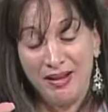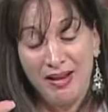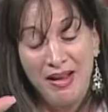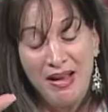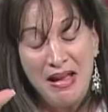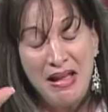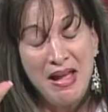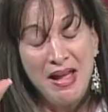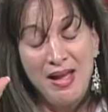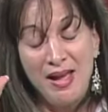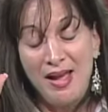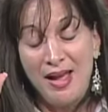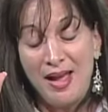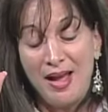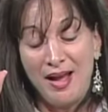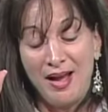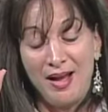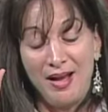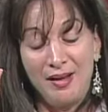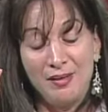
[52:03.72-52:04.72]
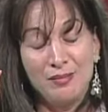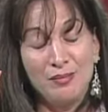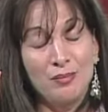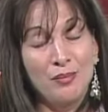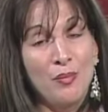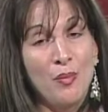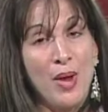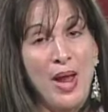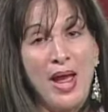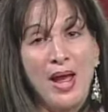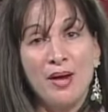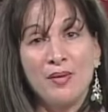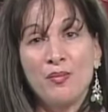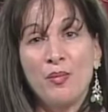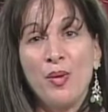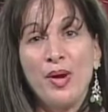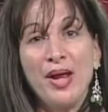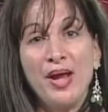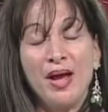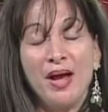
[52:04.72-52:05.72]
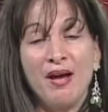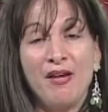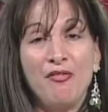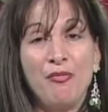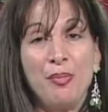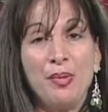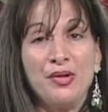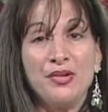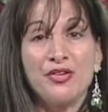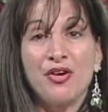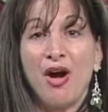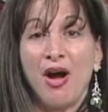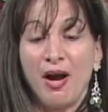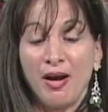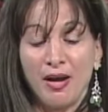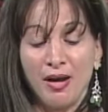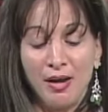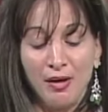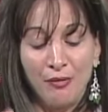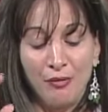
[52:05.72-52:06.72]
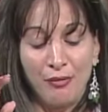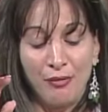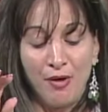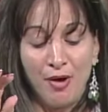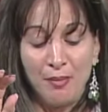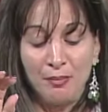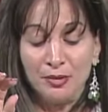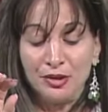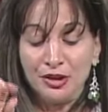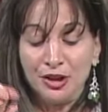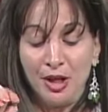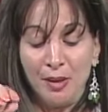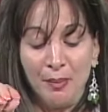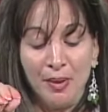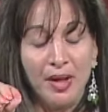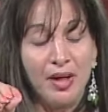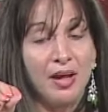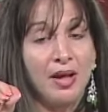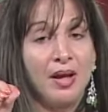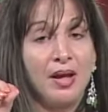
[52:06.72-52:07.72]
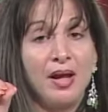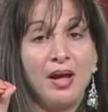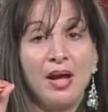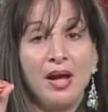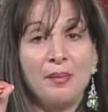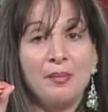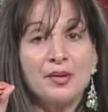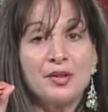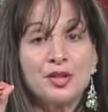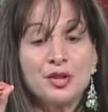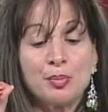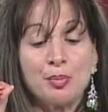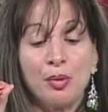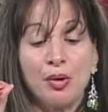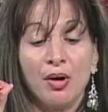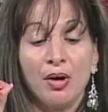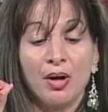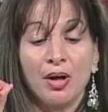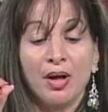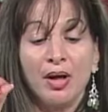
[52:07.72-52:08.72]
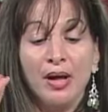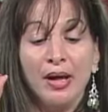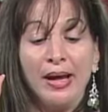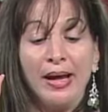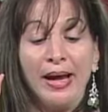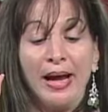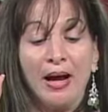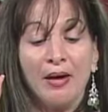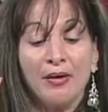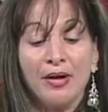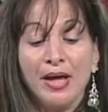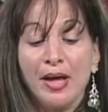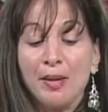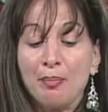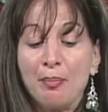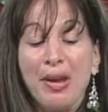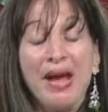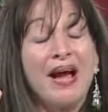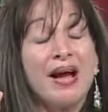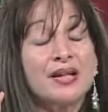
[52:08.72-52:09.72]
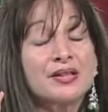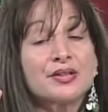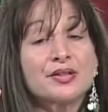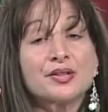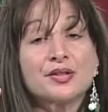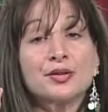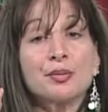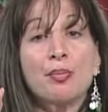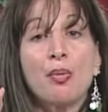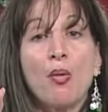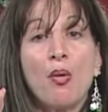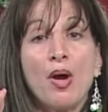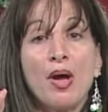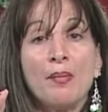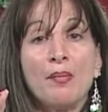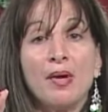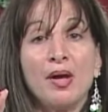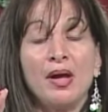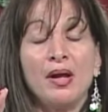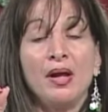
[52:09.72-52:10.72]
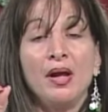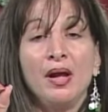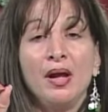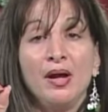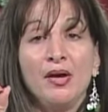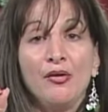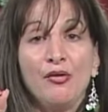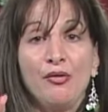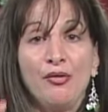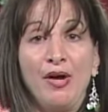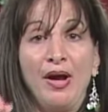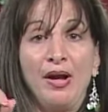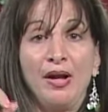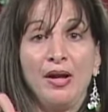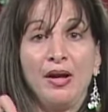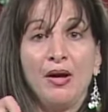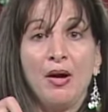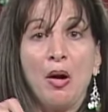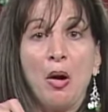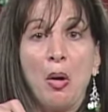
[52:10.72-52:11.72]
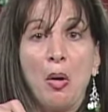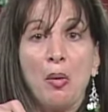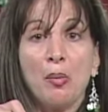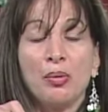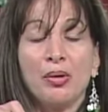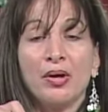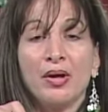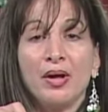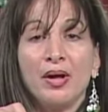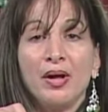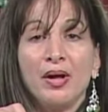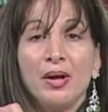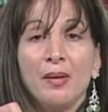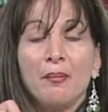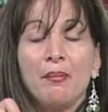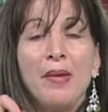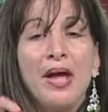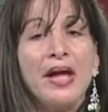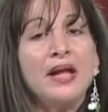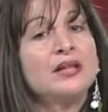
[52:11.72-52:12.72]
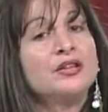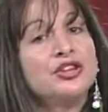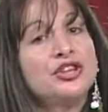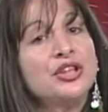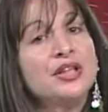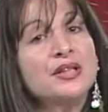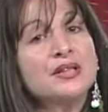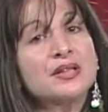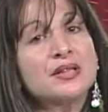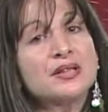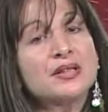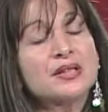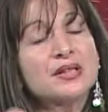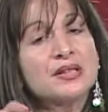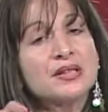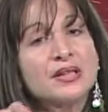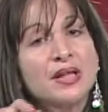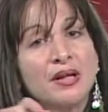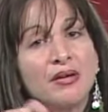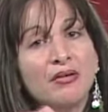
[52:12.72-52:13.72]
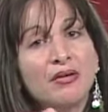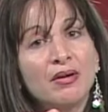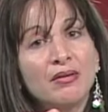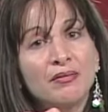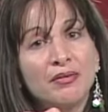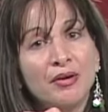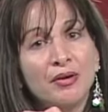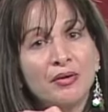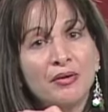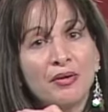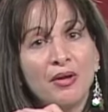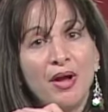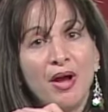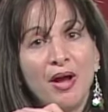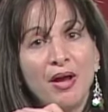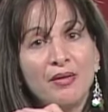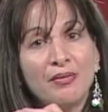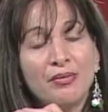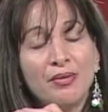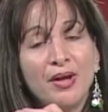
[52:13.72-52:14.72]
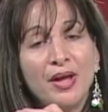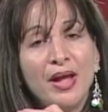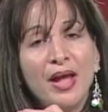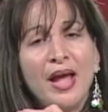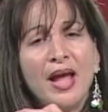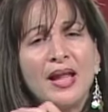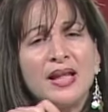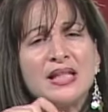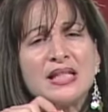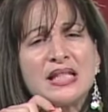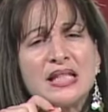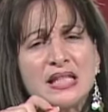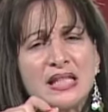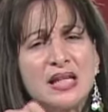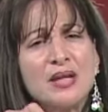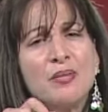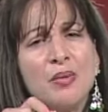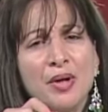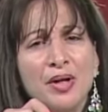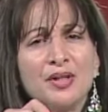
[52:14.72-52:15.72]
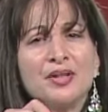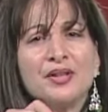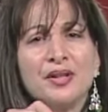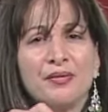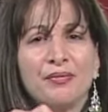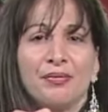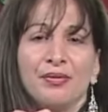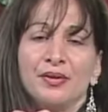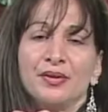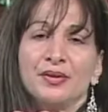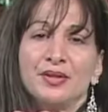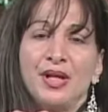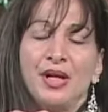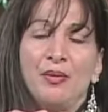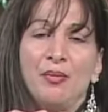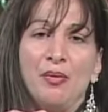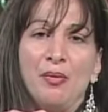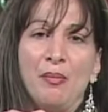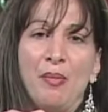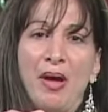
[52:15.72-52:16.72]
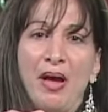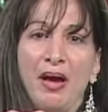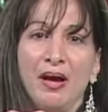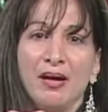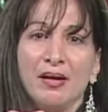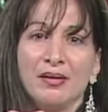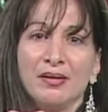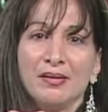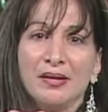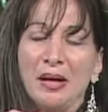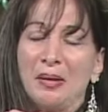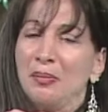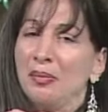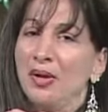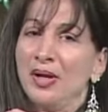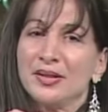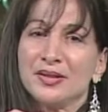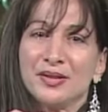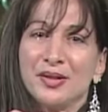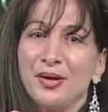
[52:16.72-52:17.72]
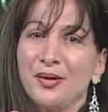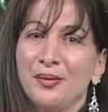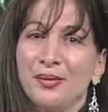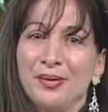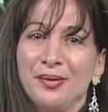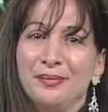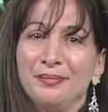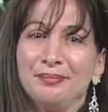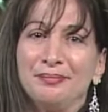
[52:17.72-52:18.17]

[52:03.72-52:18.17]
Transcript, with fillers: it. Uh, and we have been talking from Michelle McKinney Hammond's book, How to Get Past Disappointment, Finding Hope. Make Jesus the center of your life and see what a difference he will make. God bless you.